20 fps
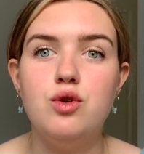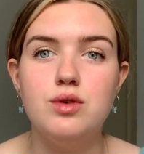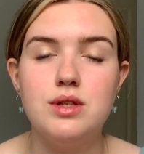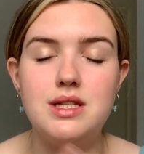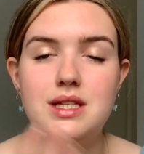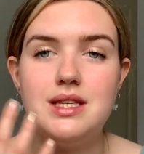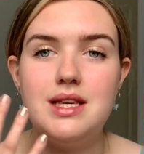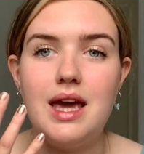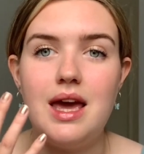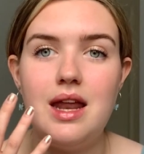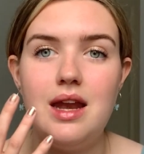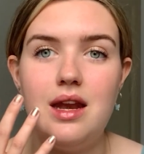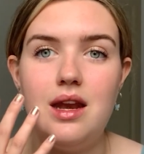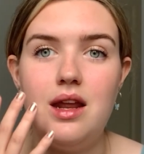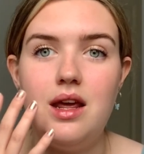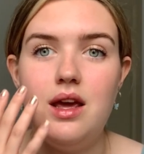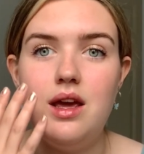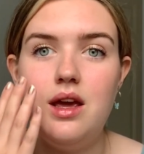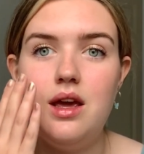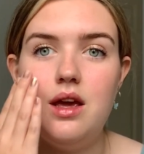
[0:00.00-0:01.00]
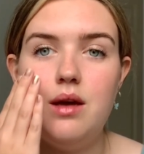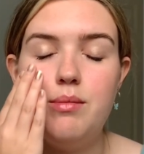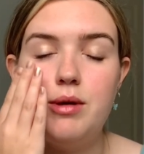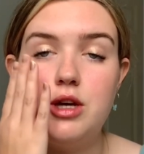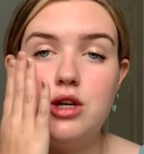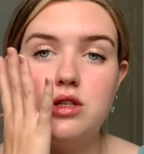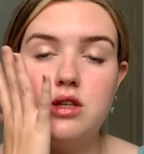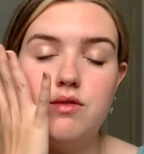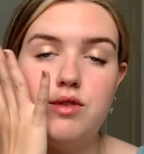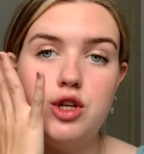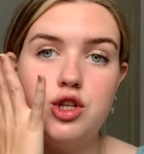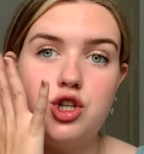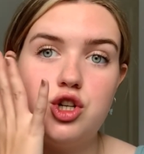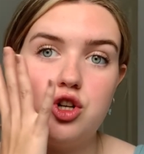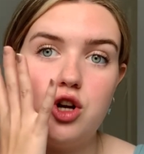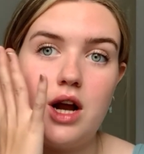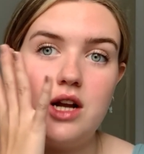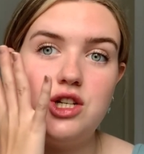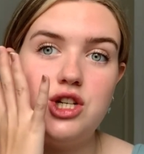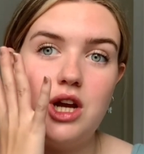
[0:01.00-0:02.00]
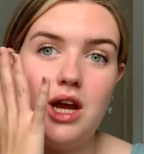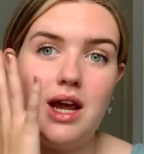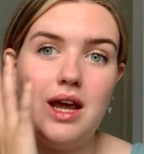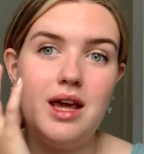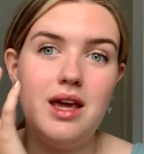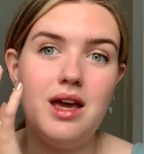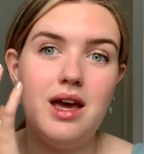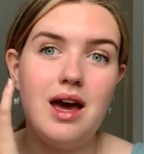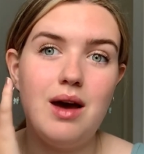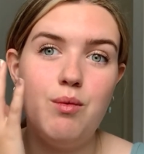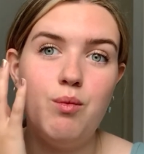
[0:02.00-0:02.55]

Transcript: skin, because of the stretching,